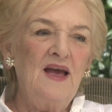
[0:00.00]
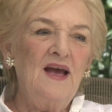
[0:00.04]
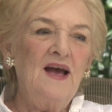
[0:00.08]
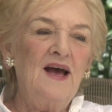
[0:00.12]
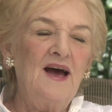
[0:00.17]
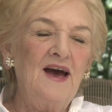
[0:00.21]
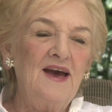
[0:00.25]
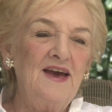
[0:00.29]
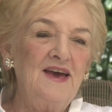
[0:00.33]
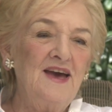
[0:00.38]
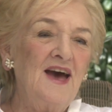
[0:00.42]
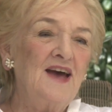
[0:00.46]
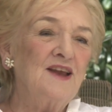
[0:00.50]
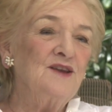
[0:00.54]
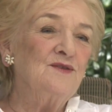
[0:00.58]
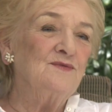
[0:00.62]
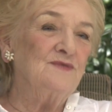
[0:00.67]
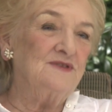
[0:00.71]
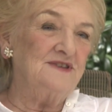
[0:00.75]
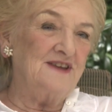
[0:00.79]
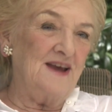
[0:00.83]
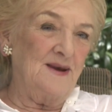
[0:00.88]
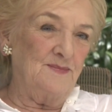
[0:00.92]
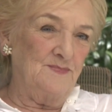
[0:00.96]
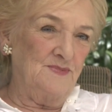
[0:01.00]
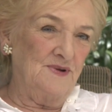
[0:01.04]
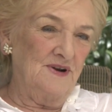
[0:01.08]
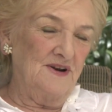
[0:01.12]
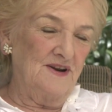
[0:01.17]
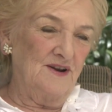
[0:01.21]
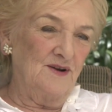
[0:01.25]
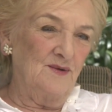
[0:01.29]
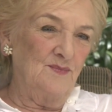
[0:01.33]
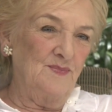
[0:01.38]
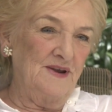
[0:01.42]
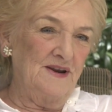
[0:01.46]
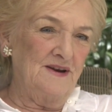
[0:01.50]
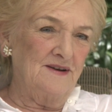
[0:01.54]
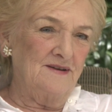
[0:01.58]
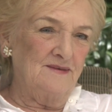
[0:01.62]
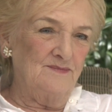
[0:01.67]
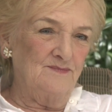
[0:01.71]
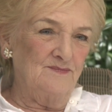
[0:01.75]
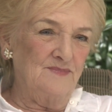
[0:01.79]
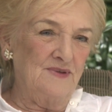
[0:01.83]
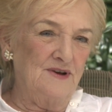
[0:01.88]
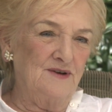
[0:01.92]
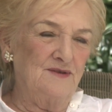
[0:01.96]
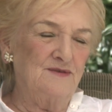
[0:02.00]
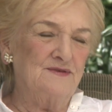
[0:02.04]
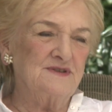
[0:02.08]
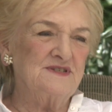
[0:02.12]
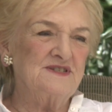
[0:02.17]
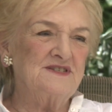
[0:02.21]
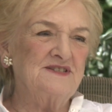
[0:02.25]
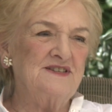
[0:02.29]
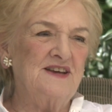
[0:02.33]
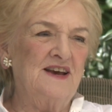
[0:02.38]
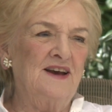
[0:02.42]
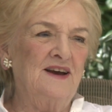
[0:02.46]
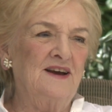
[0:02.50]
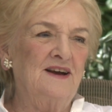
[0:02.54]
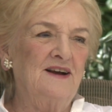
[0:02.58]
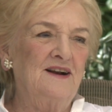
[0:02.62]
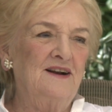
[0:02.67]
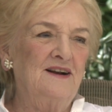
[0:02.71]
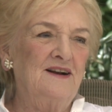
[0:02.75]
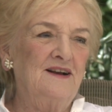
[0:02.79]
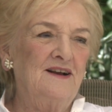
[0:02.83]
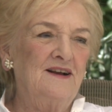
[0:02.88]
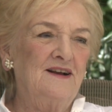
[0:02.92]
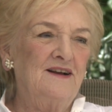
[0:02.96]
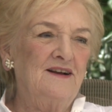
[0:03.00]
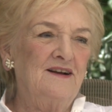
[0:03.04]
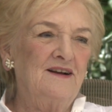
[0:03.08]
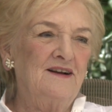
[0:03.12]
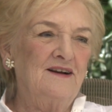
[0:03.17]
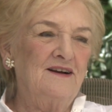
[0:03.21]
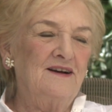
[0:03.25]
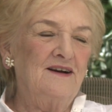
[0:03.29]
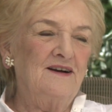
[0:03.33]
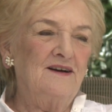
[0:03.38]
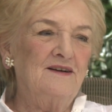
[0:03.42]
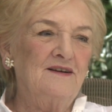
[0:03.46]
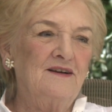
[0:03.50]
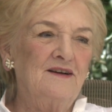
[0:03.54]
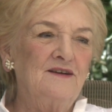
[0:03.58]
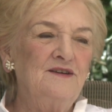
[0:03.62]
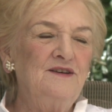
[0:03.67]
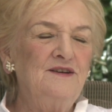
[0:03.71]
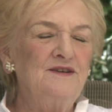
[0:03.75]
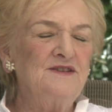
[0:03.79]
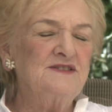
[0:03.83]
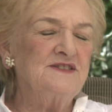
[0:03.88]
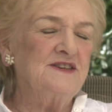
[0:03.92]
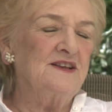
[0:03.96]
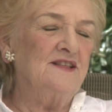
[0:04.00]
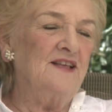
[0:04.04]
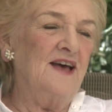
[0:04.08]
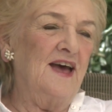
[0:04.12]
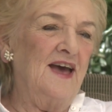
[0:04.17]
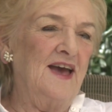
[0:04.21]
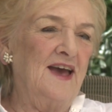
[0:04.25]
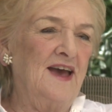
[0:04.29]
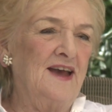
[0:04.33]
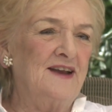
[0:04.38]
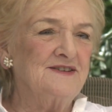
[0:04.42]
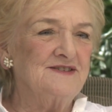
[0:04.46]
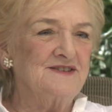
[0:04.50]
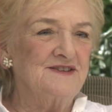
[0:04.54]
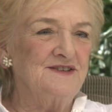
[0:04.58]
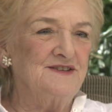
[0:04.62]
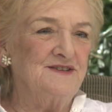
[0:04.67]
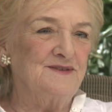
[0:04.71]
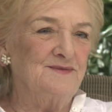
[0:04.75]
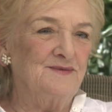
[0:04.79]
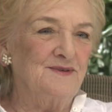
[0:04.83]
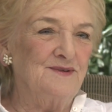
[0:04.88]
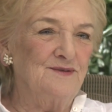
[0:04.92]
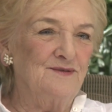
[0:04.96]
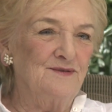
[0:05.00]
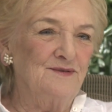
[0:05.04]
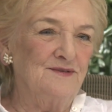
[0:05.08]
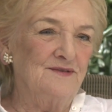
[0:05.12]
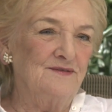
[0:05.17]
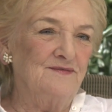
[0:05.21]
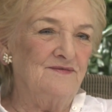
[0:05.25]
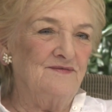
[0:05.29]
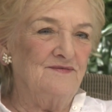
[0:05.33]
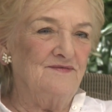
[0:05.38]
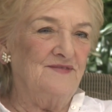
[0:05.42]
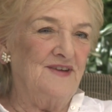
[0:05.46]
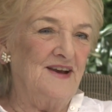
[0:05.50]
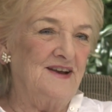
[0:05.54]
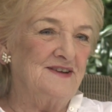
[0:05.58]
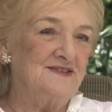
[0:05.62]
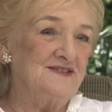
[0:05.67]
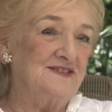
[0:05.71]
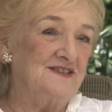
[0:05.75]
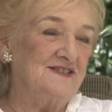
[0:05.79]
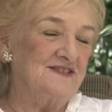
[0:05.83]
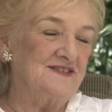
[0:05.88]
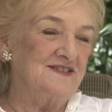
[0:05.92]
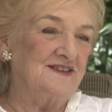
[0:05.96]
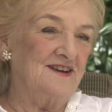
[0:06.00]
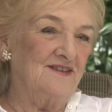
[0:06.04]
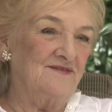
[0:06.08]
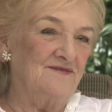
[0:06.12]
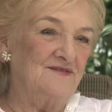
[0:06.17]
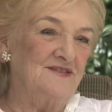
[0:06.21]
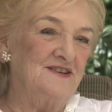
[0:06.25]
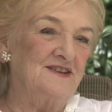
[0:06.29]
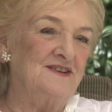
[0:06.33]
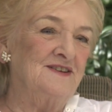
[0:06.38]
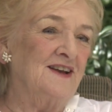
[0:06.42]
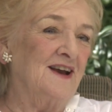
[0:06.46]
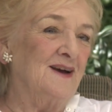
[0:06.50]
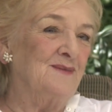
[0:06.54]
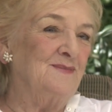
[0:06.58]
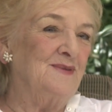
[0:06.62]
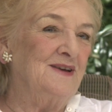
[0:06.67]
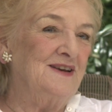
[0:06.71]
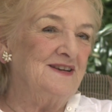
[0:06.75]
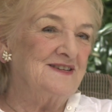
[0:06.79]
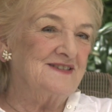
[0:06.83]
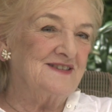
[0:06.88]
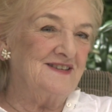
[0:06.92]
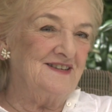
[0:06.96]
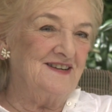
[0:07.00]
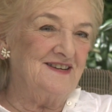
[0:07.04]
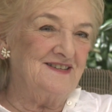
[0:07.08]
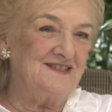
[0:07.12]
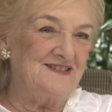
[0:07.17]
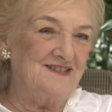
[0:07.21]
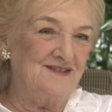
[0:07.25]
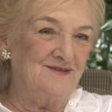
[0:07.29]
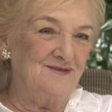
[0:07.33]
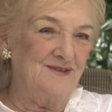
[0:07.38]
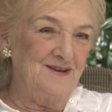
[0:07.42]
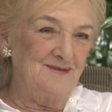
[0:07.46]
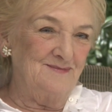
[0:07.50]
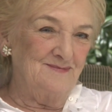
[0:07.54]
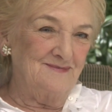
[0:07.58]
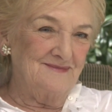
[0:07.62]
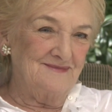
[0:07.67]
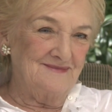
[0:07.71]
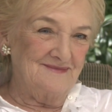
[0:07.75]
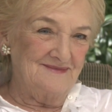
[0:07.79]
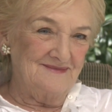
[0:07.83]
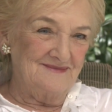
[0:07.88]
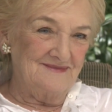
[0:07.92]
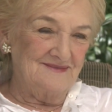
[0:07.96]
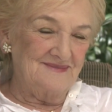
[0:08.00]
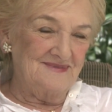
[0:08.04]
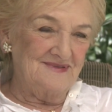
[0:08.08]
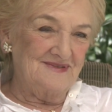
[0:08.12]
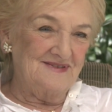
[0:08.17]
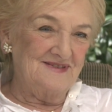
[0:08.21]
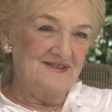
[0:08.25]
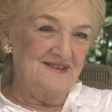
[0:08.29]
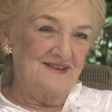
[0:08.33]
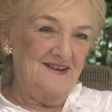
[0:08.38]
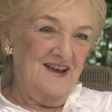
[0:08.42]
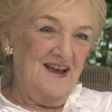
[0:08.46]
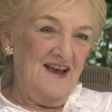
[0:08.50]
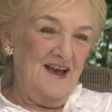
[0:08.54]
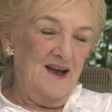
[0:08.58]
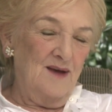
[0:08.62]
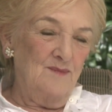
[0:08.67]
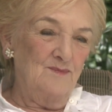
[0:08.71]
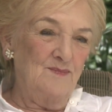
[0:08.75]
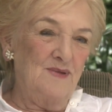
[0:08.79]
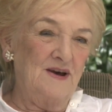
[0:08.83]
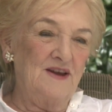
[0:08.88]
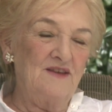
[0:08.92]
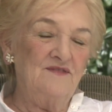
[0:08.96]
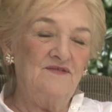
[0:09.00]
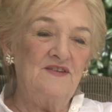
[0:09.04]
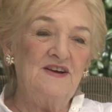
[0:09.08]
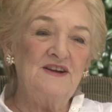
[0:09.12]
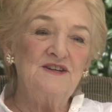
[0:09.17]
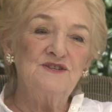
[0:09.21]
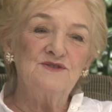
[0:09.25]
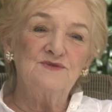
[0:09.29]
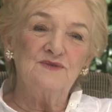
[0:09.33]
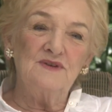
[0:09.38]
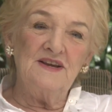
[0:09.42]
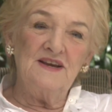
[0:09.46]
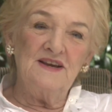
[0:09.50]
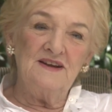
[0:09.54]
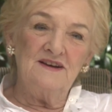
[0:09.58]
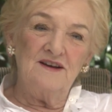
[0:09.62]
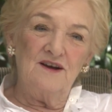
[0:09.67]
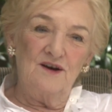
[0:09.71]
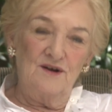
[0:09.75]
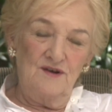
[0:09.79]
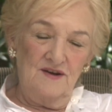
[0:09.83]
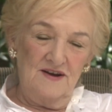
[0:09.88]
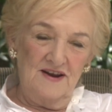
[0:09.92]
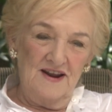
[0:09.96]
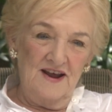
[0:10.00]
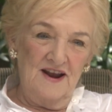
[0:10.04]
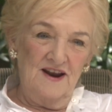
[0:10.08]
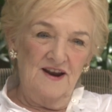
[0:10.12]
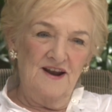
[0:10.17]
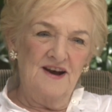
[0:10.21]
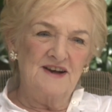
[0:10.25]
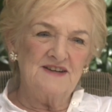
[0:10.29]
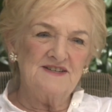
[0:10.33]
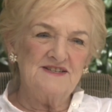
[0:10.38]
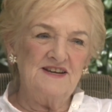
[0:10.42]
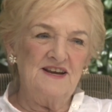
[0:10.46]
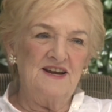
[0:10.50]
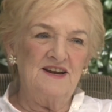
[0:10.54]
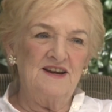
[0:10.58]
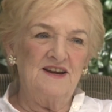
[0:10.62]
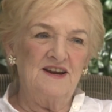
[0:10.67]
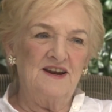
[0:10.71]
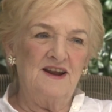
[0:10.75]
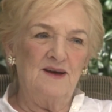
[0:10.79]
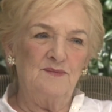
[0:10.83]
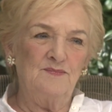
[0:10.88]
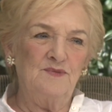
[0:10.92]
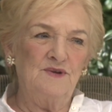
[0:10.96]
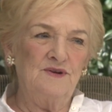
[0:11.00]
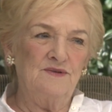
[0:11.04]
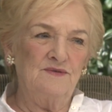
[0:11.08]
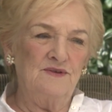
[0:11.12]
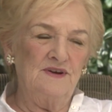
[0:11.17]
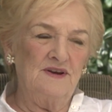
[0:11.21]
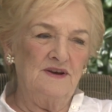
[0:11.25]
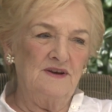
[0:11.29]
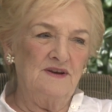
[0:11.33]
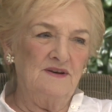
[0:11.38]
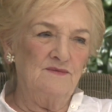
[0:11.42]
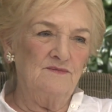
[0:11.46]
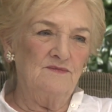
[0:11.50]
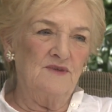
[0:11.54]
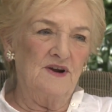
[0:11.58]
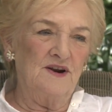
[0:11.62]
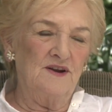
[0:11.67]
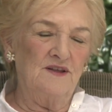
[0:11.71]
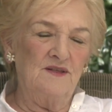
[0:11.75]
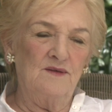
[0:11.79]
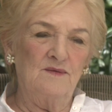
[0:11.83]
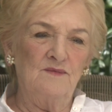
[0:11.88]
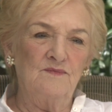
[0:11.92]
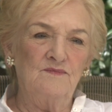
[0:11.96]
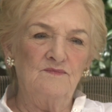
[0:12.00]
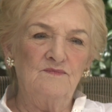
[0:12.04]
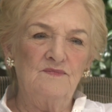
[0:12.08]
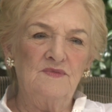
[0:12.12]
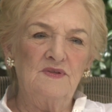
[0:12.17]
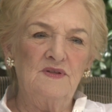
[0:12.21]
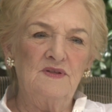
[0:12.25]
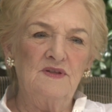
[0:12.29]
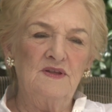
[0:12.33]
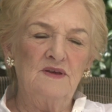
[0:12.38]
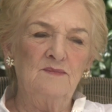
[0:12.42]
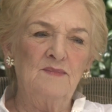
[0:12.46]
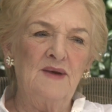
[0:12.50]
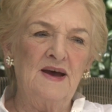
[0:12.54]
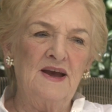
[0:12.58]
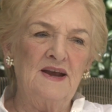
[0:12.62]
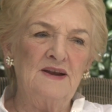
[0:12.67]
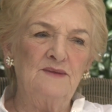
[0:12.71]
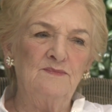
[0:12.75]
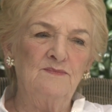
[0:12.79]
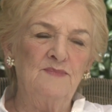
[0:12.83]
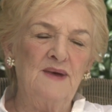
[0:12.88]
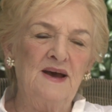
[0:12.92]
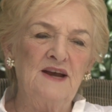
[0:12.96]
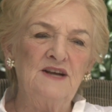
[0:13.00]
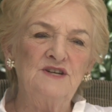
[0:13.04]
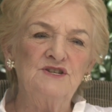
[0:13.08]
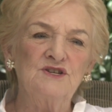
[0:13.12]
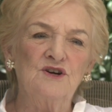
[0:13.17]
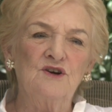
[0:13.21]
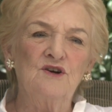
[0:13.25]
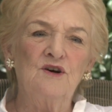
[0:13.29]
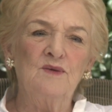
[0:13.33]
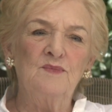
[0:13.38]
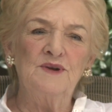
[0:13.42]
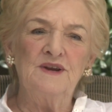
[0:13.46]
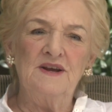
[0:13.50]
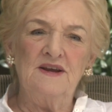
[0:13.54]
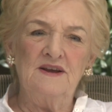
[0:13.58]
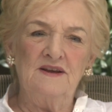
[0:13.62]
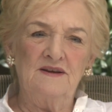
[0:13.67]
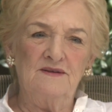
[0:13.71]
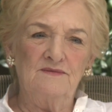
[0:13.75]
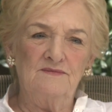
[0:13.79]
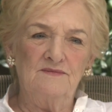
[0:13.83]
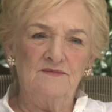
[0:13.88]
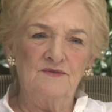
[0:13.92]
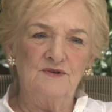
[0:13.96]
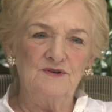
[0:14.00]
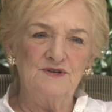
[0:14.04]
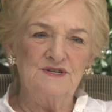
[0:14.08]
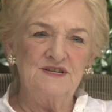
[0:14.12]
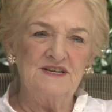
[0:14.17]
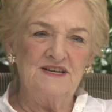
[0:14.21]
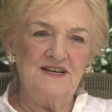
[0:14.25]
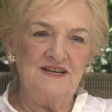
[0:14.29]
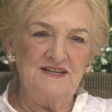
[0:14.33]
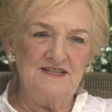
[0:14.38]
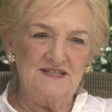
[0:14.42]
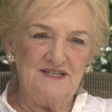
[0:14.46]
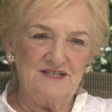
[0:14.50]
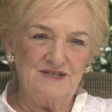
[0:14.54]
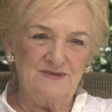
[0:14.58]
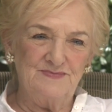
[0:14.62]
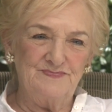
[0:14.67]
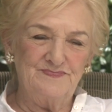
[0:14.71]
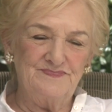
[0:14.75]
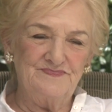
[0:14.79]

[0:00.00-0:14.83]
He had to adapt a little bit because using the hands and doing all the fancy stuff didn't come easily to him. But eventually in Holiday on Ice, he ended up doing one of the major comedy routines.